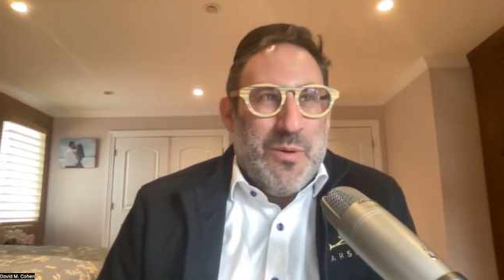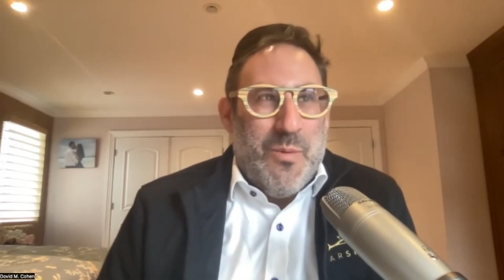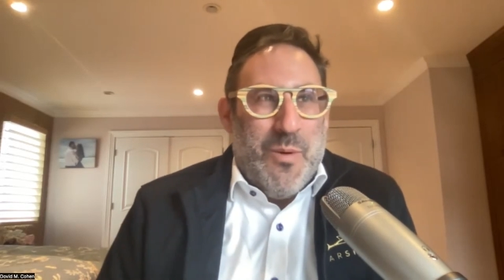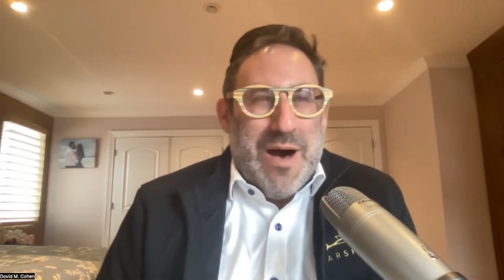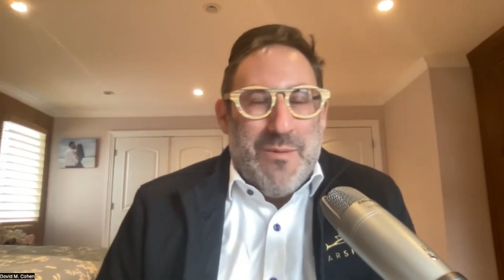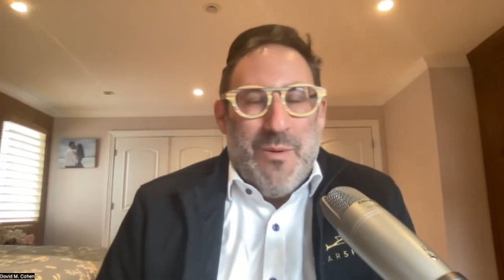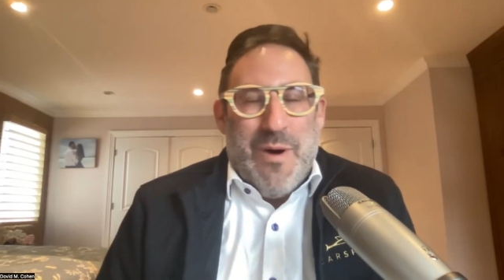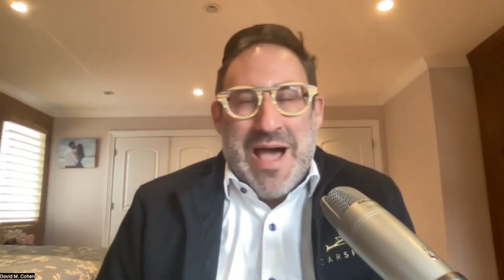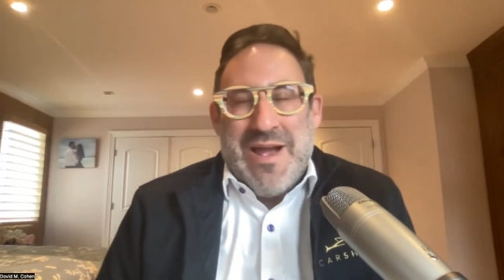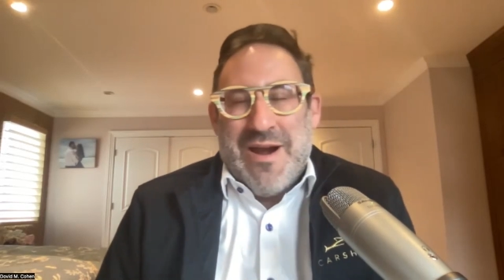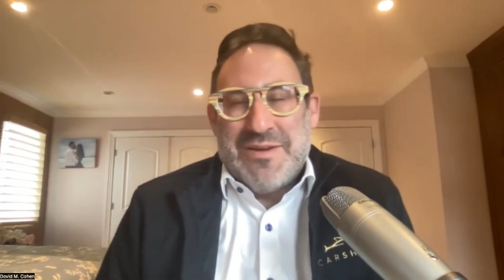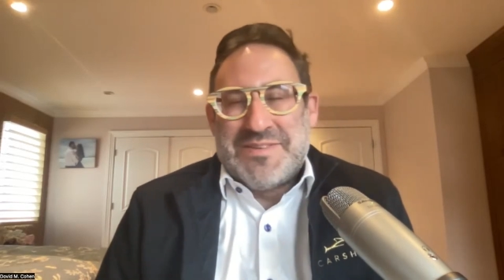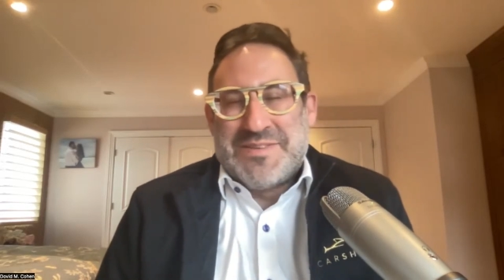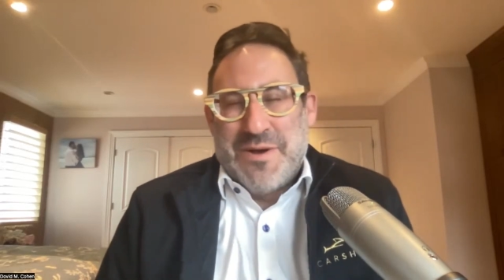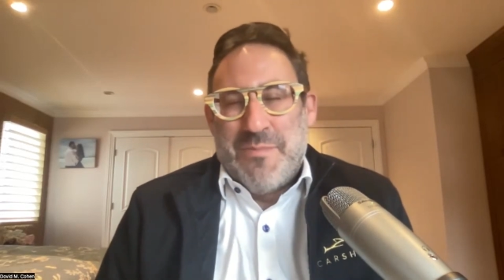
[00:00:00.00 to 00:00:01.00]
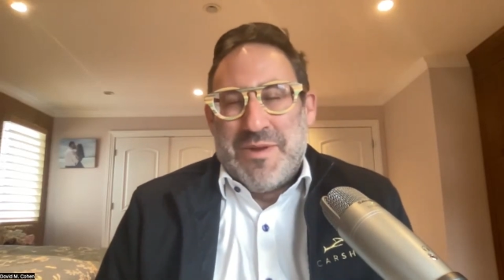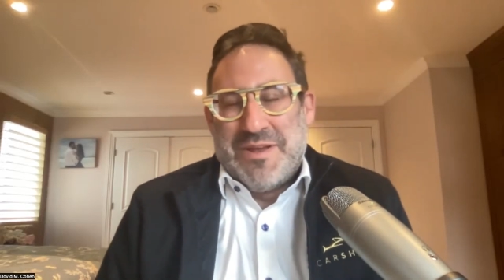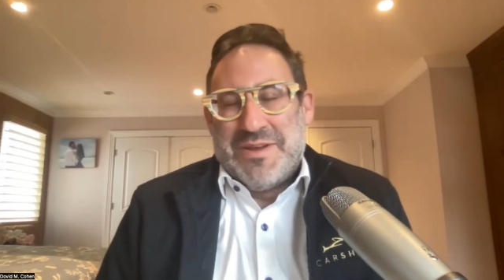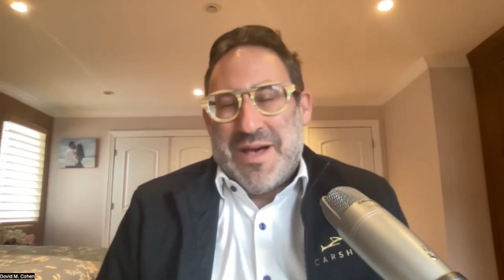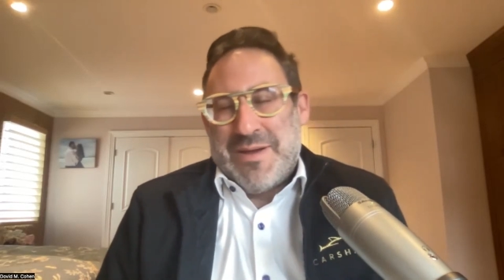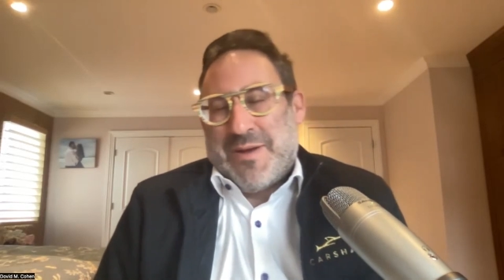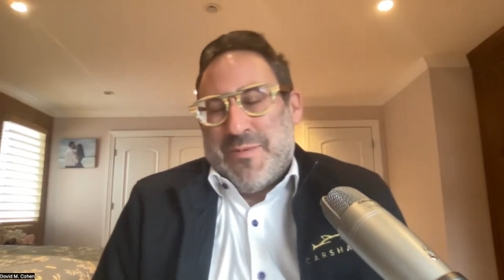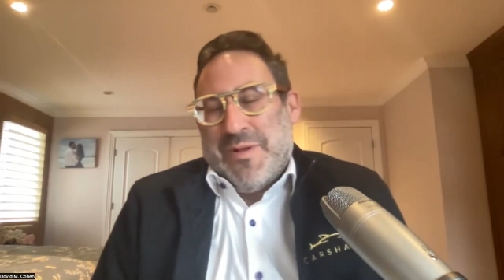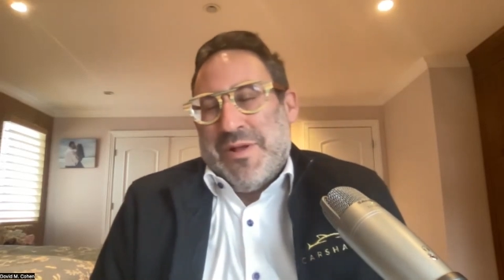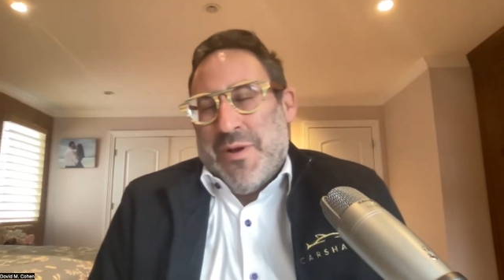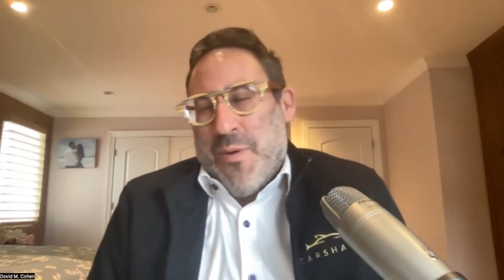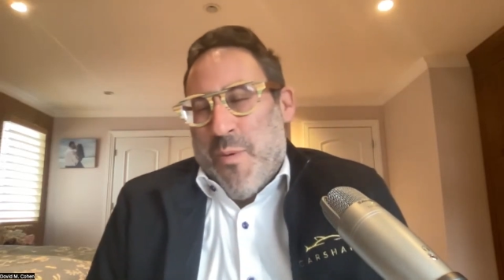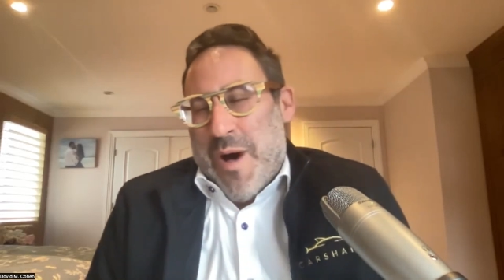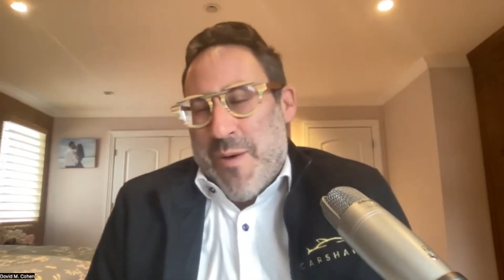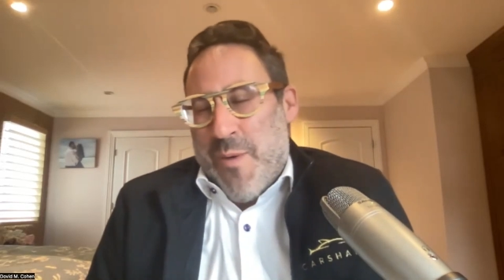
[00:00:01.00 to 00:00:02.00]
Why are so many, like,
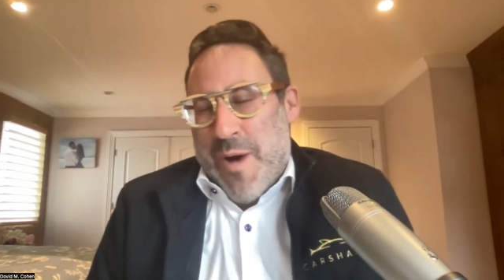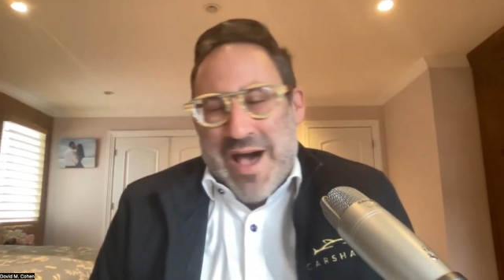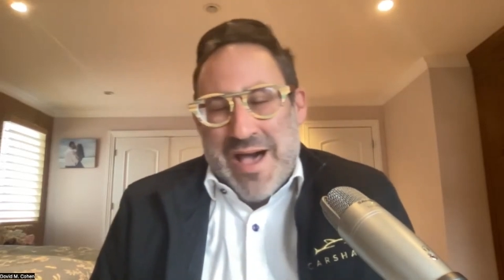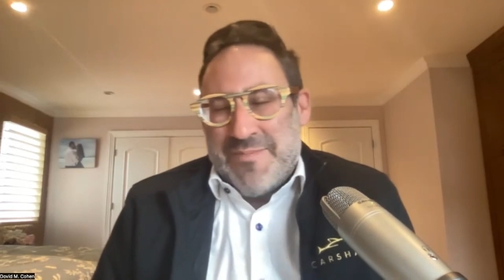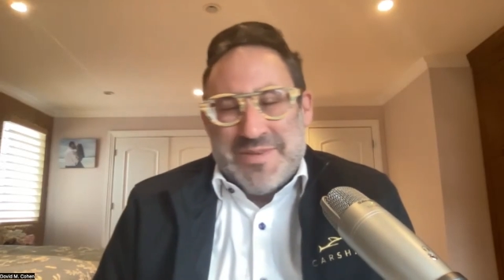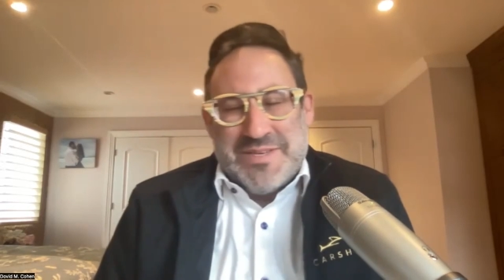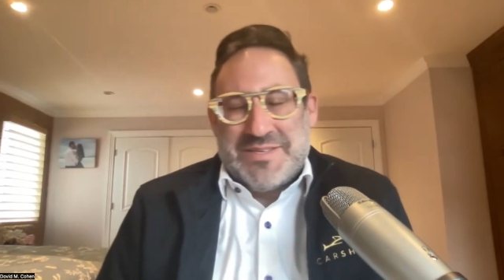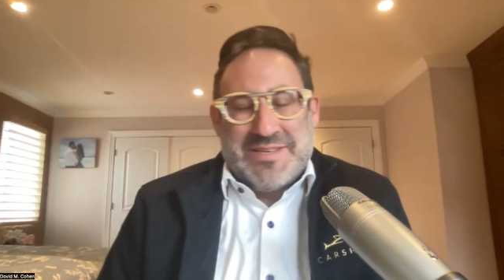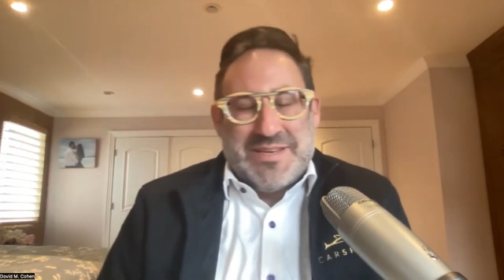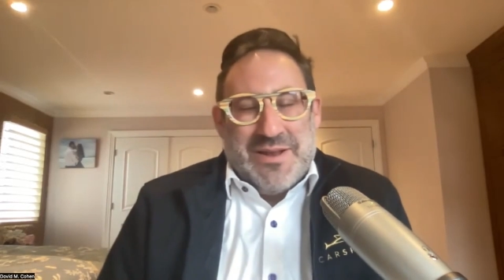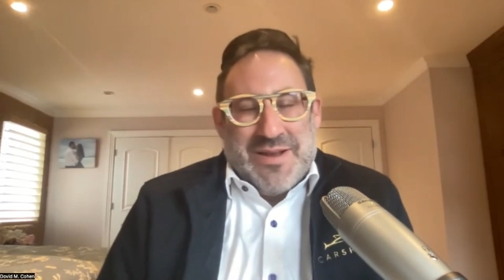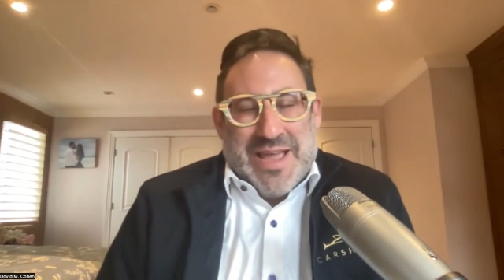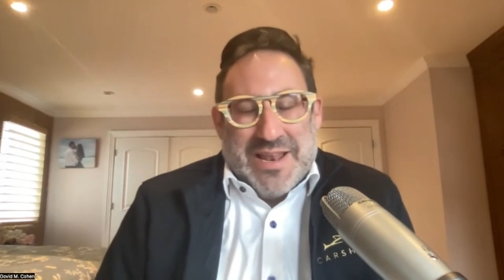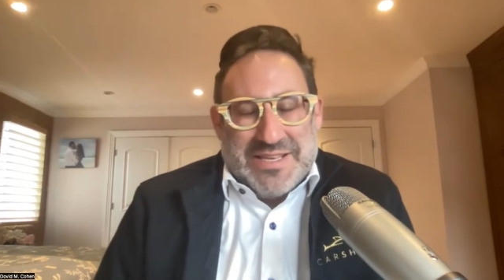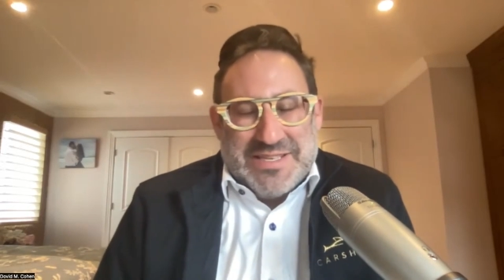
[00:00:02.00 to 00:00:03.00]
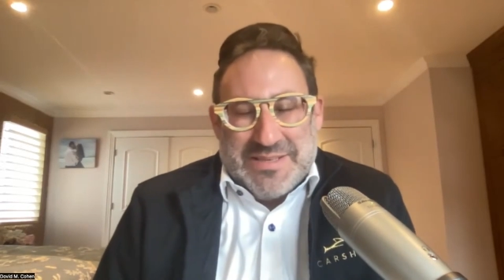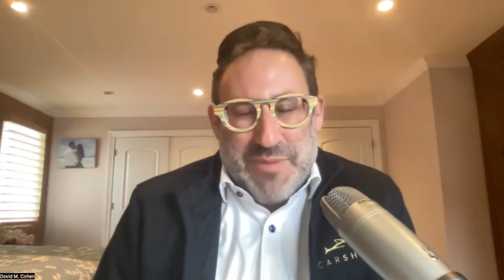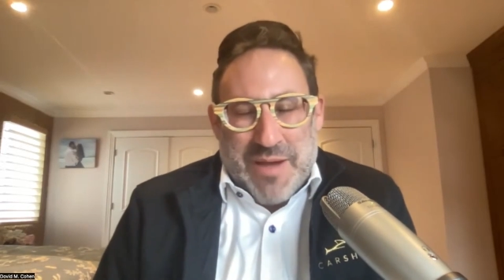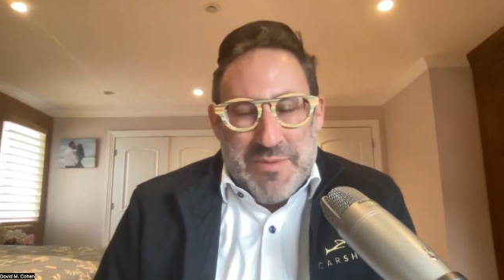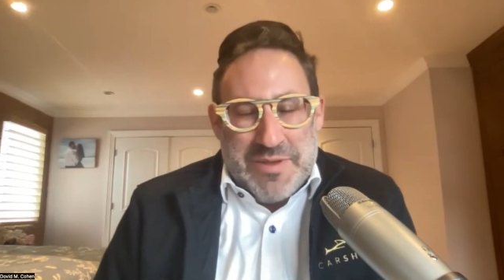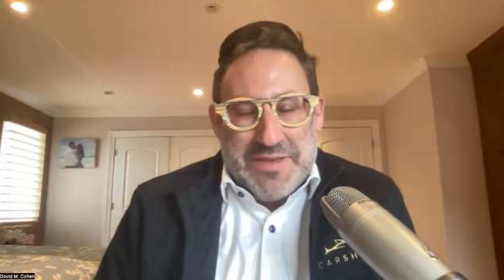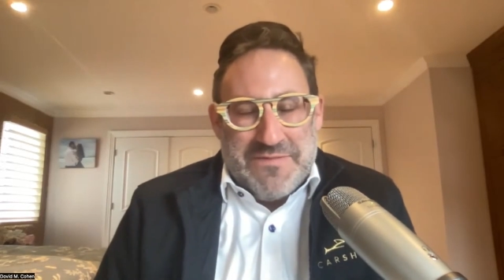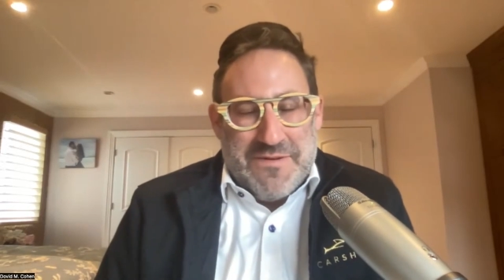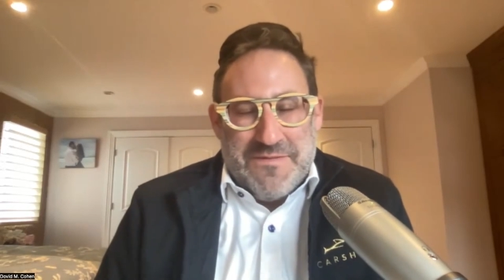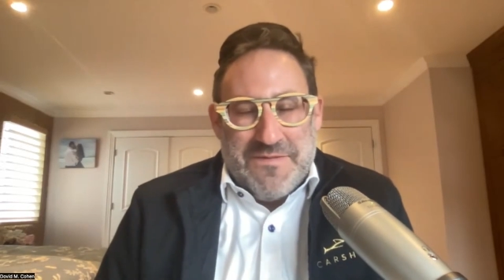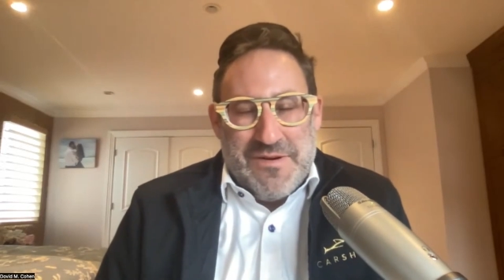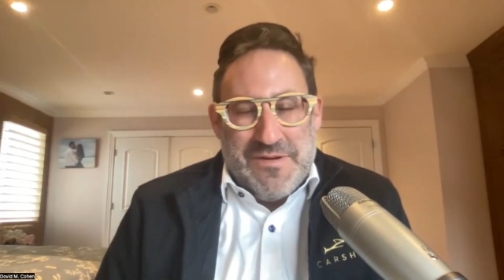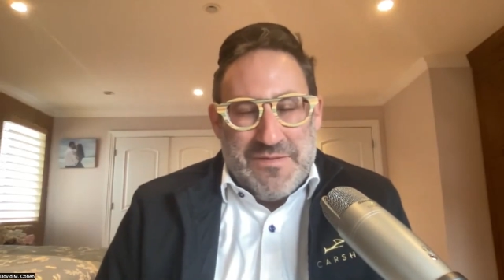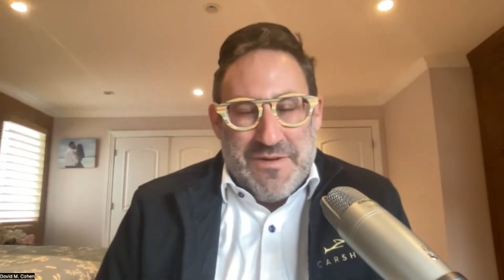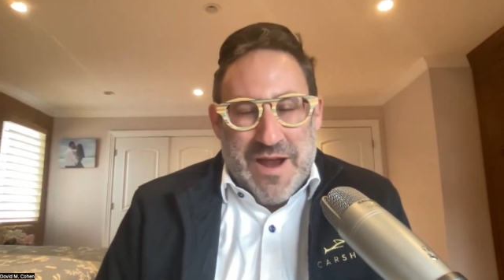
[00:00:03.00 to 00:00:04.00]
why? I mean, this, again, it's probably different
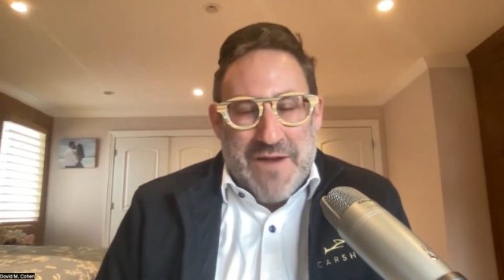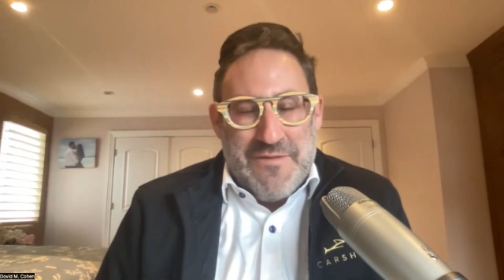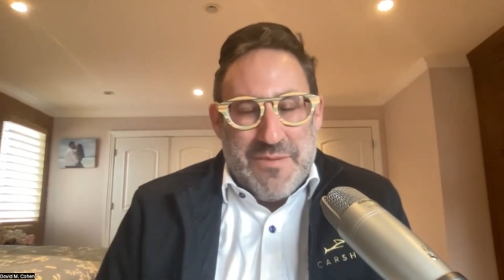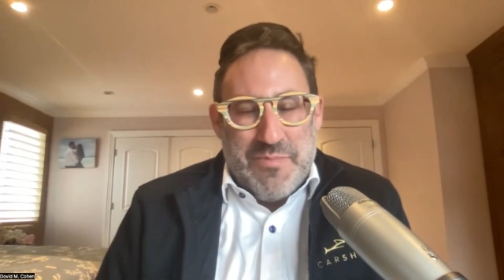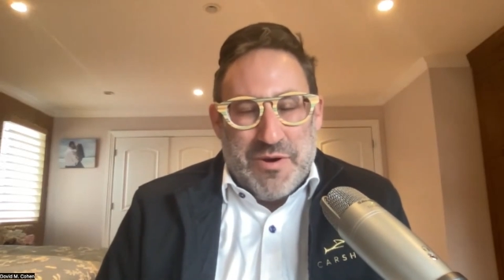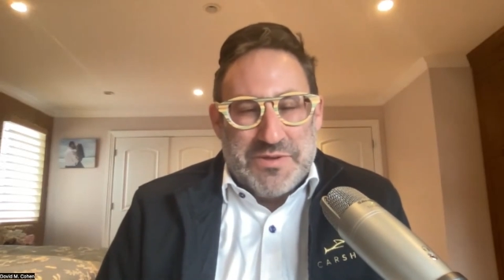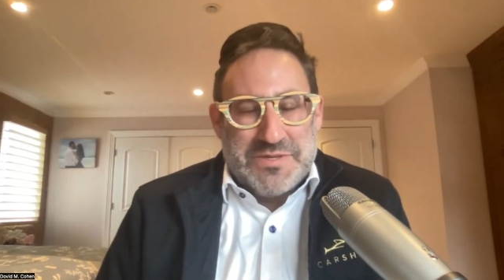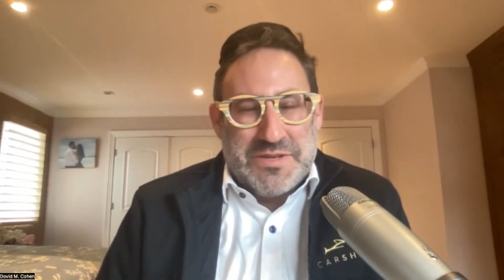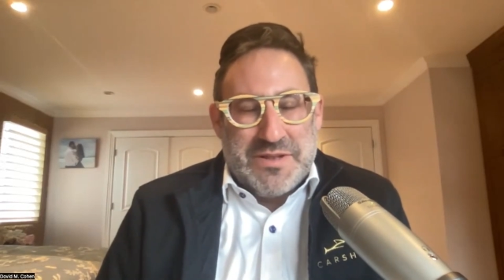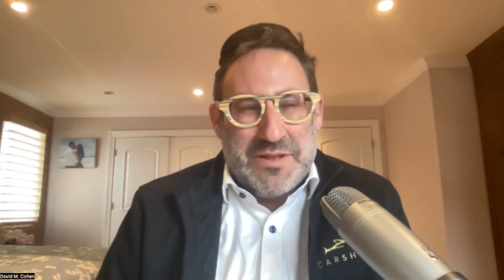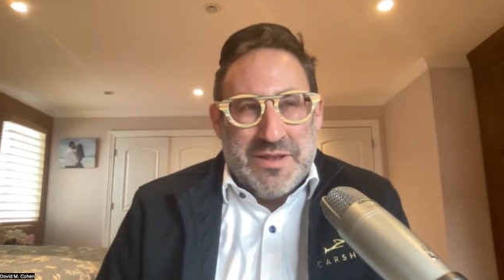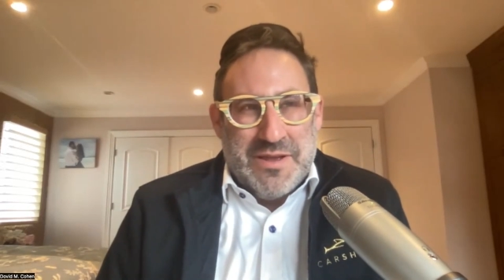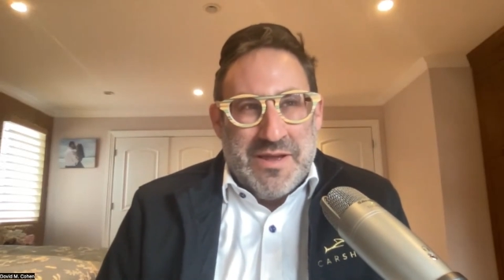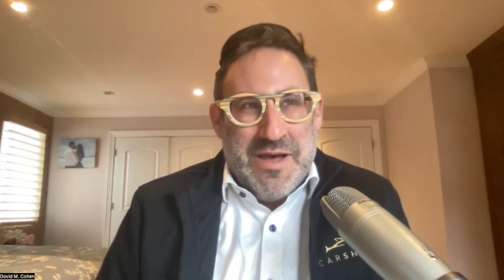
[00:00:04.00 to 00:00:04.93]
for every person.